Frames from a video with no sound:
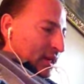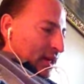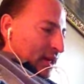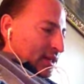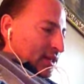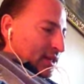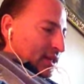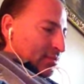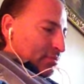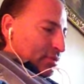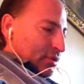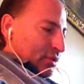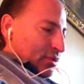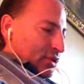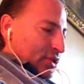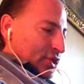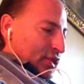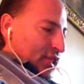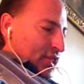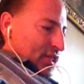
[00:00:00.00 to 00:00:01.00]
and they
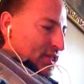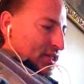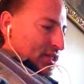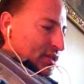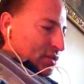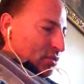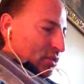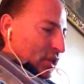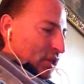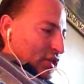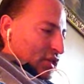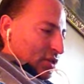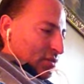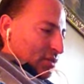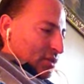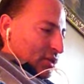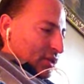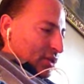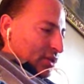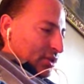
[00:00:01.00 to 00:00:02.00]
approach Jesus and watch him
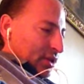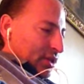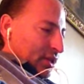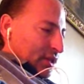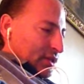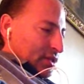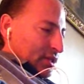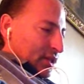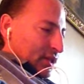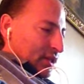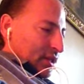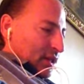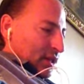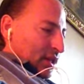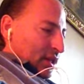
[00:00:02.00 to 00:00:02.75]
with curiosity.